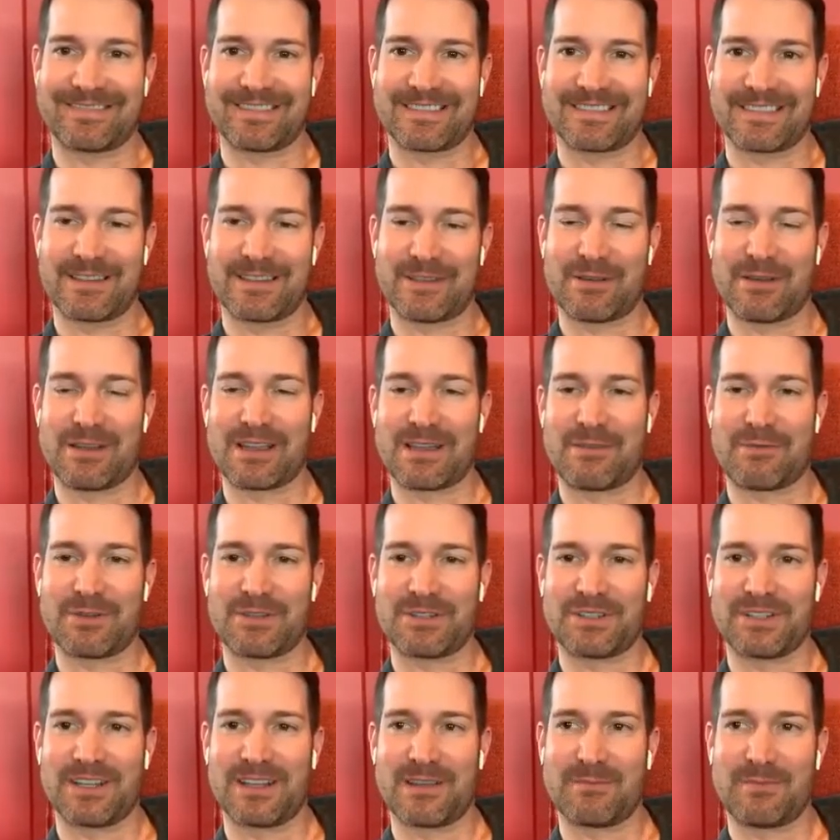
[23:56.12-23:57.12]
So I
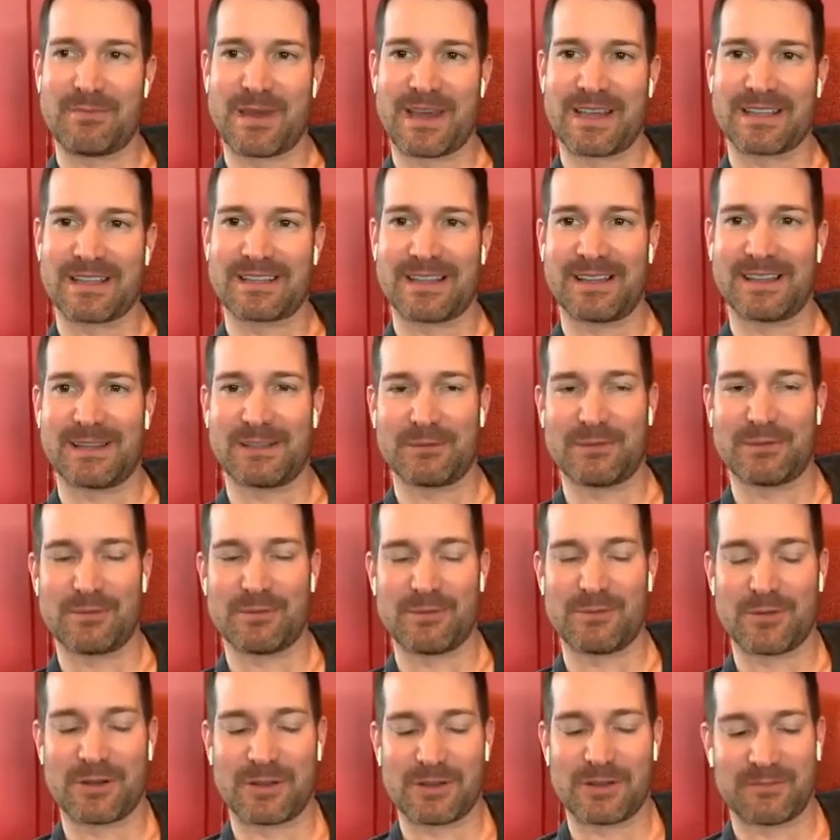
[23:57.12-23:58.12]
want you to unpack that a little bit
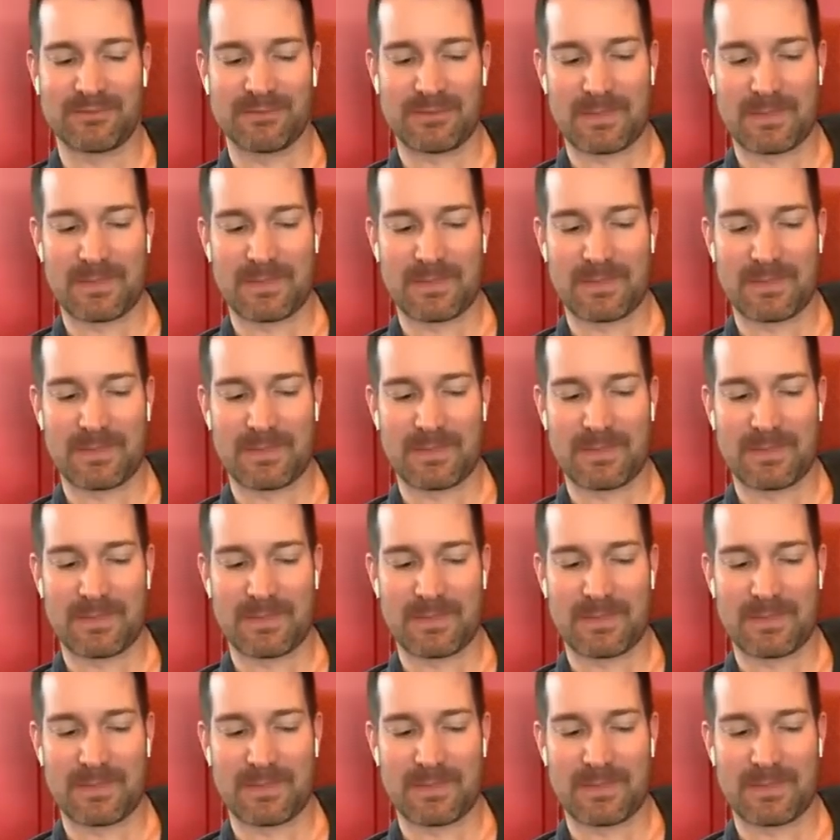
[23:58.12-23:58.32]
more.